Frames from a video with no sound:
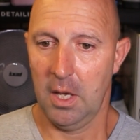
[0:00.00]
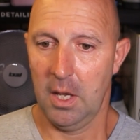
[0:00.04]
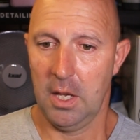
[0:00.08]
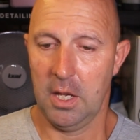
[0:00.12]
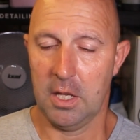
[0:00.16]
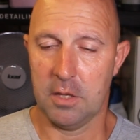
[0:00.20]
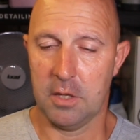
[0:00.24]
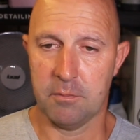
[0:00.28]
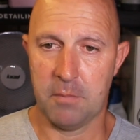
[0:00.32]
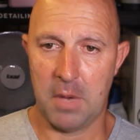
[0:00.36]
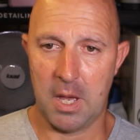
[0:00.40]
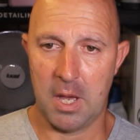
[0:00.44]

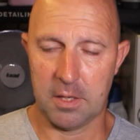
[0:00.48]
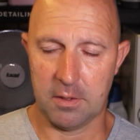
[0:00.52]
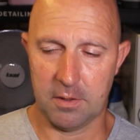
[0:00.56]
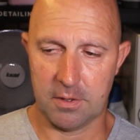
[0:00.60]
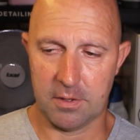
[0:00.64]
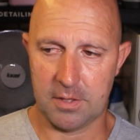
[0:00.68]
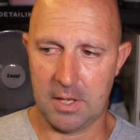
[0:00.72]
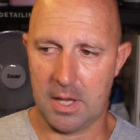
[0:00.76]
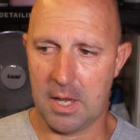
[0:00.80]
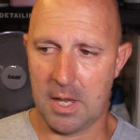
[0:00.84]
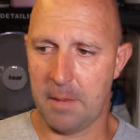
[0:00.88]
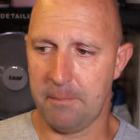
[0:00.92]
his mate
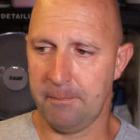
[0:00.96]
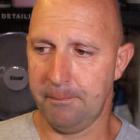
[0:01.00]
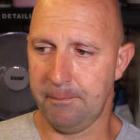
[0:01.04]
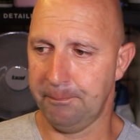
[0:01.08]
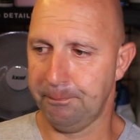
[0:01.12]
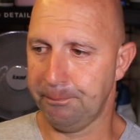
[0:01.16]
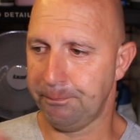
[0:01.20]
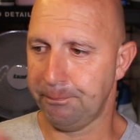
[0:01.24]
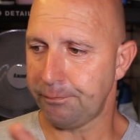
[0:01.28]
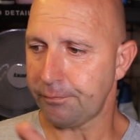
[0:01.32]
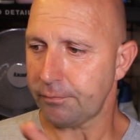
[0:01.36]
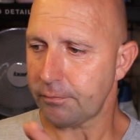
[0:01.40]
Sam,
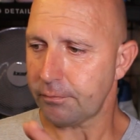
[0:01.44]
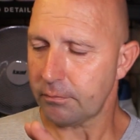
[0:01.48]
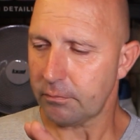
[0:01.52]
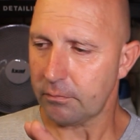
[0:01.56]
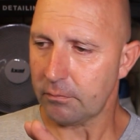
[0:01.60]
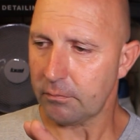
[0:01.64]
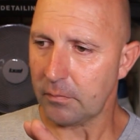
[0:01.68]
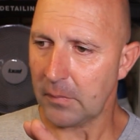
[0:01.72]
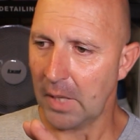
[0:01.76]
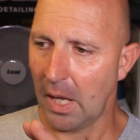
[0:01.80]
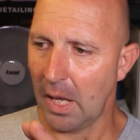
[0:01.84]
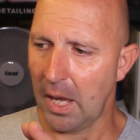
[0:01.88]

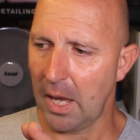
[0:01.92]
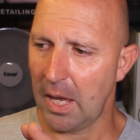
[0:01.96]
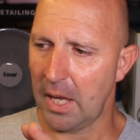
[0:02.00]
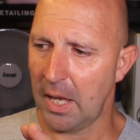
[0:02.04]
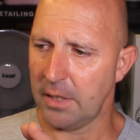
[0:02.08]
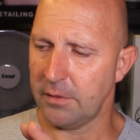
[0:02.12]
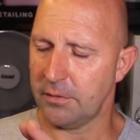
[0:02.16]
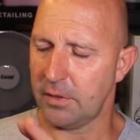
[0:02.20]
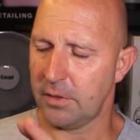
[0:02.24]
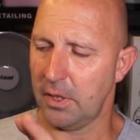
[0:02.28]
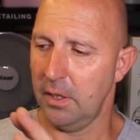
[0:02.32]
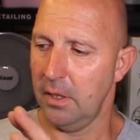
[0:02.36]

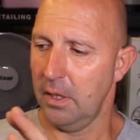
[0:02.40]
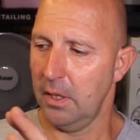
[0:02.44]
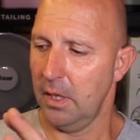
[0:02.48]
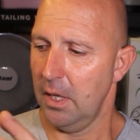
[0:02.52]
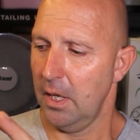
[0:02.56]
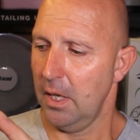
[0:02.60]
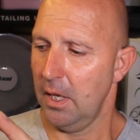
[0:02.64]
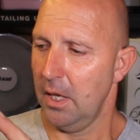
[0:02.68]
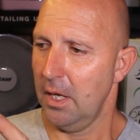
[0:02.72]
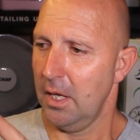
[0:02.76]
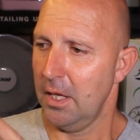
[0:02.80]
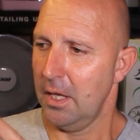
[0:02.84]
and
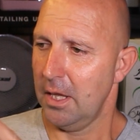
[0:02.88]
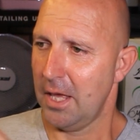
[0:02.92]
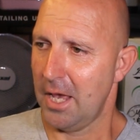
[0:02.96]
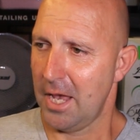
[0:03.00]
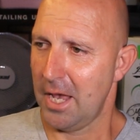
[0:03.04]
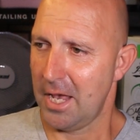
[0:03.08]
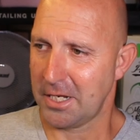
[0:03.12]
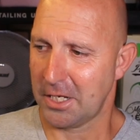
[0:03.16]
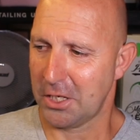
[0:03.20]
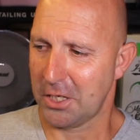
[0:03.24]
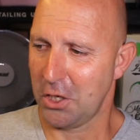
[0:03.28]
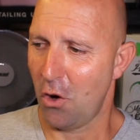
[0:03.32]

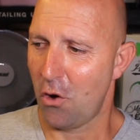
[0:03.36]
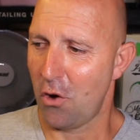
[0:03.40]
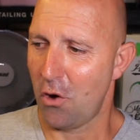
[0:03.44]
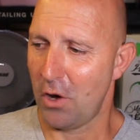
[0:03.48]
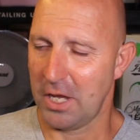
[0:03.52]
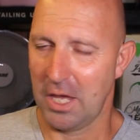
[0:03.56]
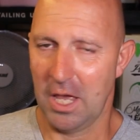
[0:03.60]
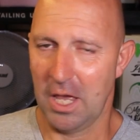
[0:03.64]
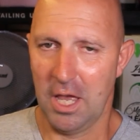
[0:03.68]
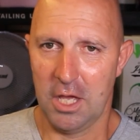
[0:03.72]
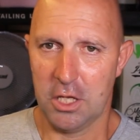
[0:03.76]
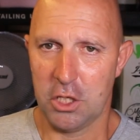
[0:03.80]
had a
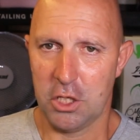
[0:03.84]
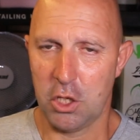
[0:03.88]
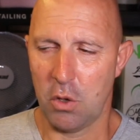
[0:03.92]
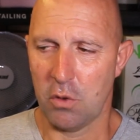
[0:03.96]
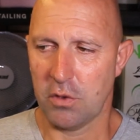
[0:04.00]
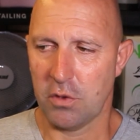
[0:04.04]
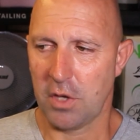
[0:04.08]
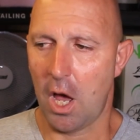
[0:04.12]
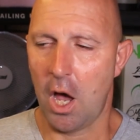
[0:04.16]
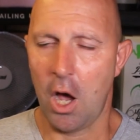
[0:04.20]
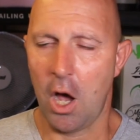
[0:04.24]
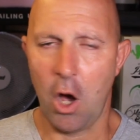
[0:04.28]
guy
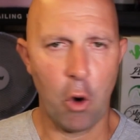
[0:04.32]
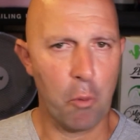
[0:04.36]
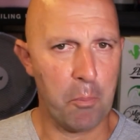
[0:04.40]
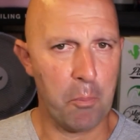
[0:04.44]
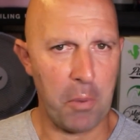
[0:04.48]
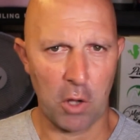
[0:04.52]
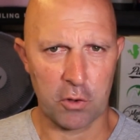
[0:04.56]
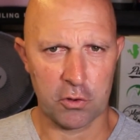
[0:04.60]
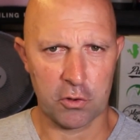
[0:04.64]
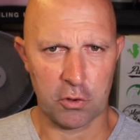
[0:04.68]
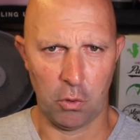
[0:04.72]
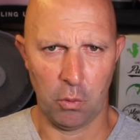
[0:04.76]
use a whole
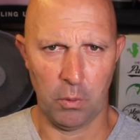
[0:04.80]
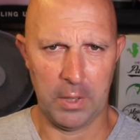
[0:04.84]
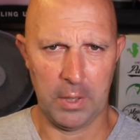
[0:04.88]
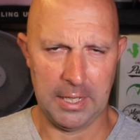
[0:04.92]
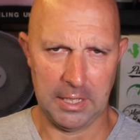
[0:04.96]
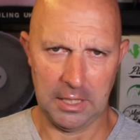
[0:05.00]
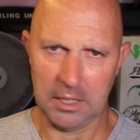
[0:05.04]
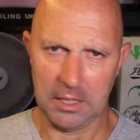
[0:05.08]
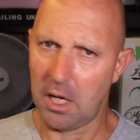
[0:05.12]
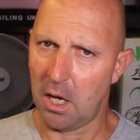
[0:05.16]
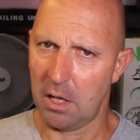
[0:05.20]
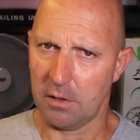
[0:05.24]
bottle
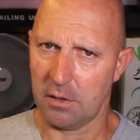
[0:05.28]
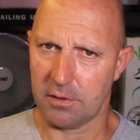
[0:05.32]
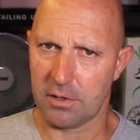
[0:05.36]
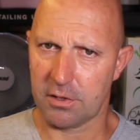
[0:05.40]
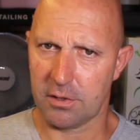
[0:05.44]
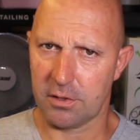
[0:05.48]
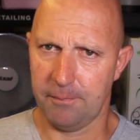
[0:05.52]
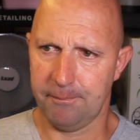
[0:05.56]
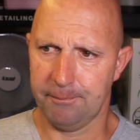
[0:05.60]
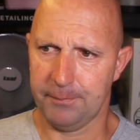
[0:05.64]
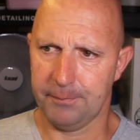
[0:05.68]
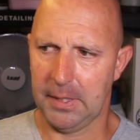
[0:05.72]
in a
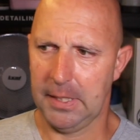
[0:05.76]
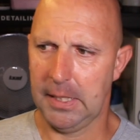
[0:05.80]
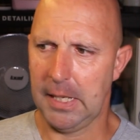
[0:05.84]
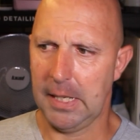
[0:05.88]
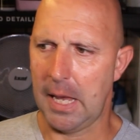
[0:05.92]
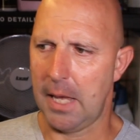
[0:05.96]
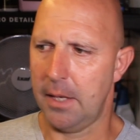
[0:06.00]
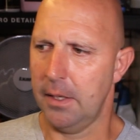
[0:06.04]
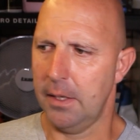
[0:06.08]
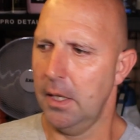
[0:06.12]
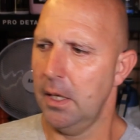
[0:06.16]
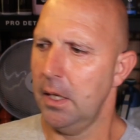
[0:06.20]
lance.
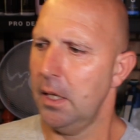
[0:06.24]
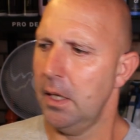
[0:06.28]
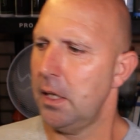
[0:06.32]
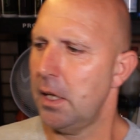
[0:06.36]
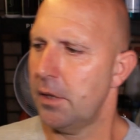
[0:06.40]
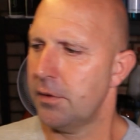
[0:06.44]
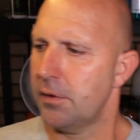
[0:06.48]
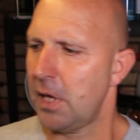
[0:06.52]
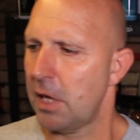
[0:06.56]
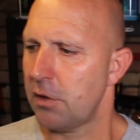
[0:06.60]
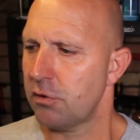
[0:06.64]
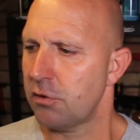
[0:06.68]
Yeah, he
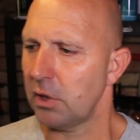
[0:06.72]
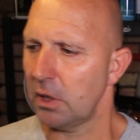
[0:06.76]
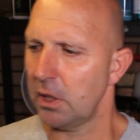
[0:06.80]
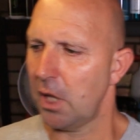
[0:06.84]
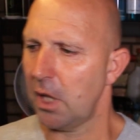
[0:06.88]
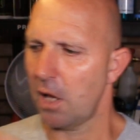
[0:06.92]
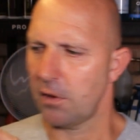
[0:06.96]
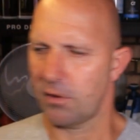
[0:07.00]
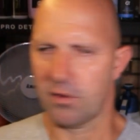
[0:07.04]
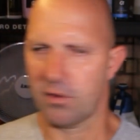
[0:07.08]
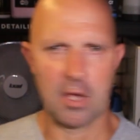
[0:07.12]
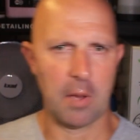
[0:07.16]
attached a
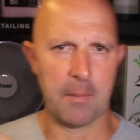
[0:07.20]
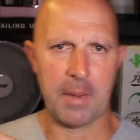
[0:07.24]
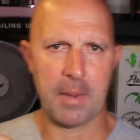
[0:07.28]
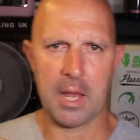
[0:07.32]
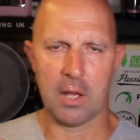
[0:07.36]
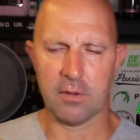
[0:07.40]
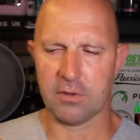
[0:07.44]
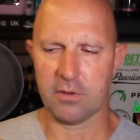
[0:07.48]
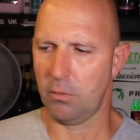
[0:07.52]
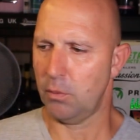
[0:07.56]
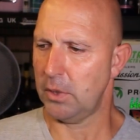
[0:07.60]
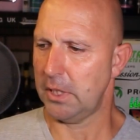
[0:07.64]
lance
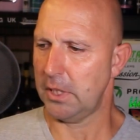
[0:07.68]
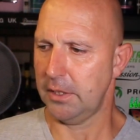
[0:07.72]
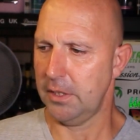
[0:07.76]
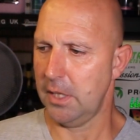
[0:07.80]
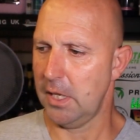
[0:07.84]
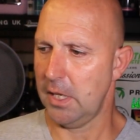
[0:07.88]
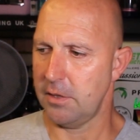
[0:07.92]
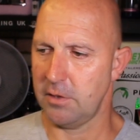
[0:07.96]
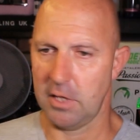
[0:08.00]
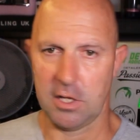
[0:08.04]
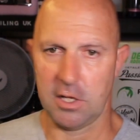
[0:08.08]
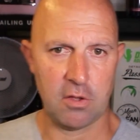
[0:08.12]
somehow to one of
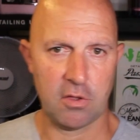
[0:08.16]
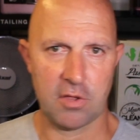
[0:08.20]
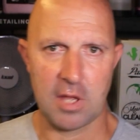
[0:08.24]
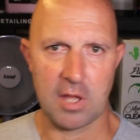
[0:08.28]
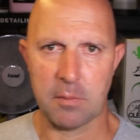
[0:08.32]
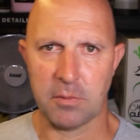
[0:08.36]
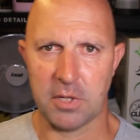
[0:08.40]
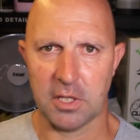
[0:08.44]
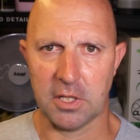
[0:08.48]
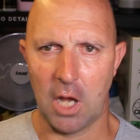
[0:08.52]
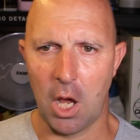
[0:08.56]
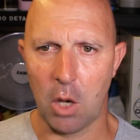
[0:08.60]
these and he just
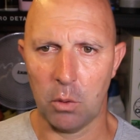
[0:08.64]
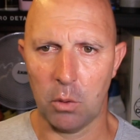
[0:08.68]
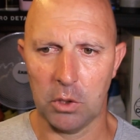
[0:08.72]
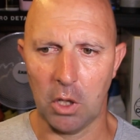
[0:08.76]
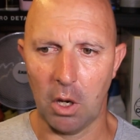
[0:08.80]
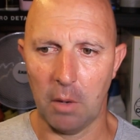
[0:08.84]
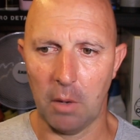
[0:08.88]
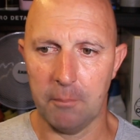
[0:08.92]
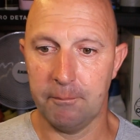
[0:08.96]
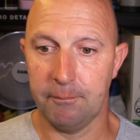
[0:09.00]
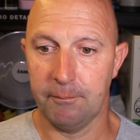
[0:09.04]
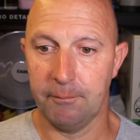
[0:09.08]
emptied the whole
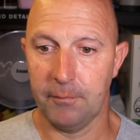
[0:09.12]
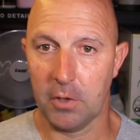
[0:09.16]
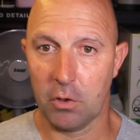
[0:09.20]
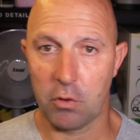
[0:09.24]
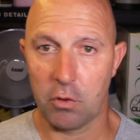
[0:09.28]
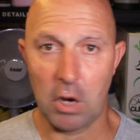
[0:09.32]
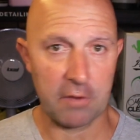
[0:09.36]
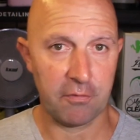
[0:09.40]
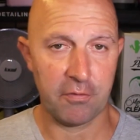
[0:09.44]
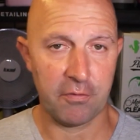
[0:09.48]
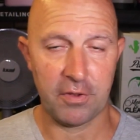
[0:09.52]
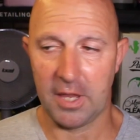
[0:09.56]
lot.
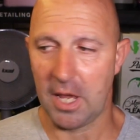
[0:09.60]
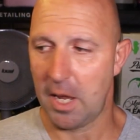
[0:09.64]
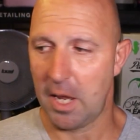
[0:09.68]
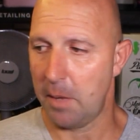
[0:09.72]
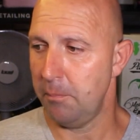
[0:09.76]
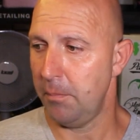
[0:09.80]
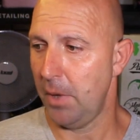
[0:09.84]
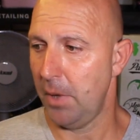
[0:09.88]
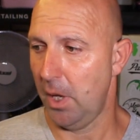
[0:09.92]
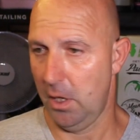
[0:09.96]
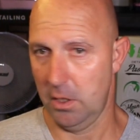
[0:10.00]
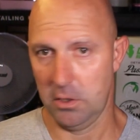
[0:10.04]
Great for
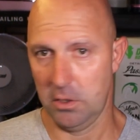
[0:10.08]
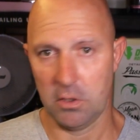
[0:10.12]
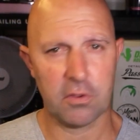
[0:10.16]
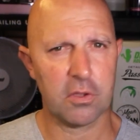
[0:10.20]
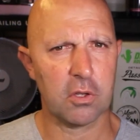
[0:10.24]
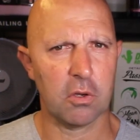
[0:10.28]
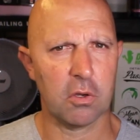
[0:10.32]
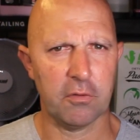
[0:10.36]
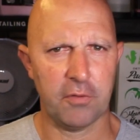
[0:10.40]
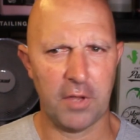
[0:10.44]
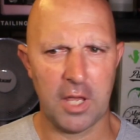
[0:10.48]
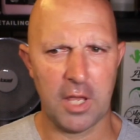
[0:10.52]
them, not
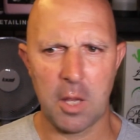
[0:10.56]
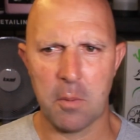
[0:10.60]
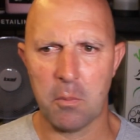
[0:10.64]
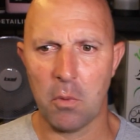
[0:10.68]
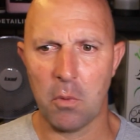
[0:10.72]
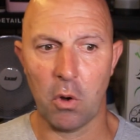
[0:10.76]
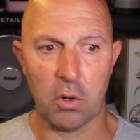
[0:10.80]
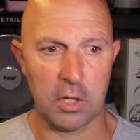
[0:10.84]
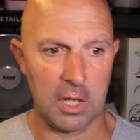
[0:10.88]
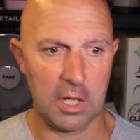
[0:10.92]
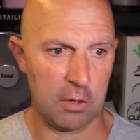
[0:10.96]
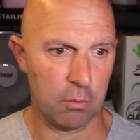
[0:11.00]
so good for him
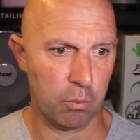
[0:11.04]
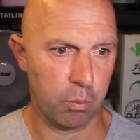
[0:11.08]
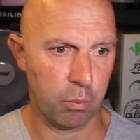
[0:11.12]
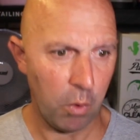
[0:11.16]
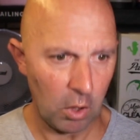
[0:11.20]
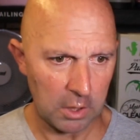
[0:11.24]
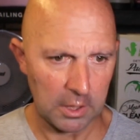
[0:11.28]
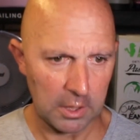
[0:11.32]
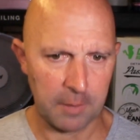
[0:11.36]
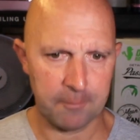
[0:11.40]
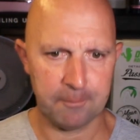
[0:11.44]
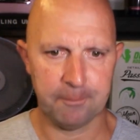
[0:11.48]
on his
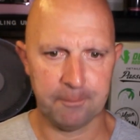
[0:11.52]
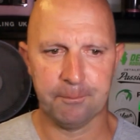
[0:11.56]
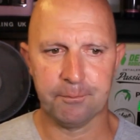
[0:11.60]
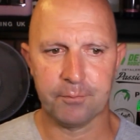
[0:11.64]
wallet.